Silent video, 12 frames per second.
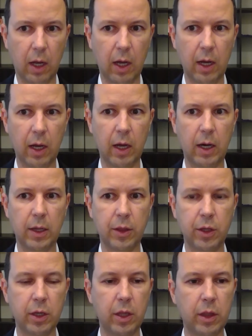
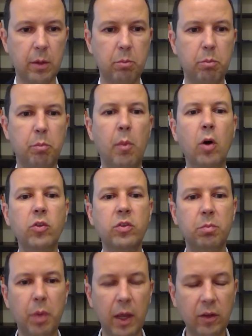The
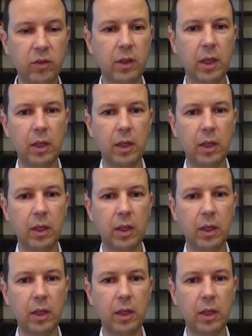most basic